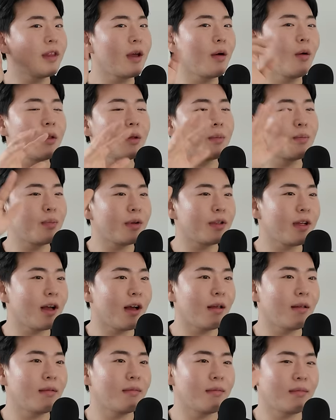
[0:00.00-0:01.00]
they only put
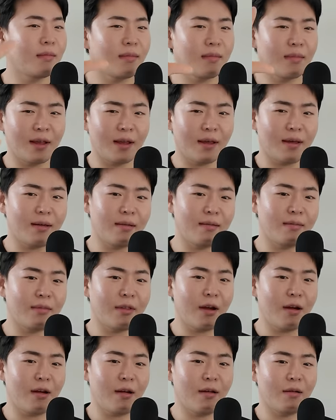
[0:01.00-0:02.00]
on um, like
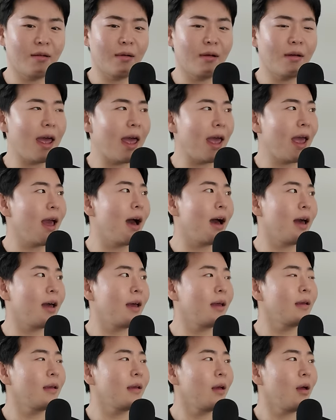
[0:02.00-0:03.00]
their
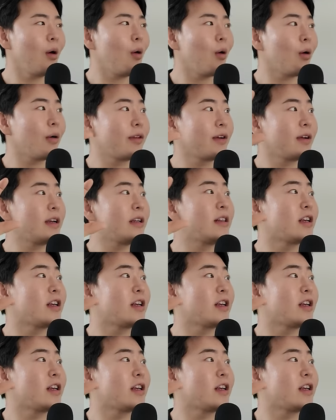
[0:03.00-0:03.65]
AI mm-hmm. or their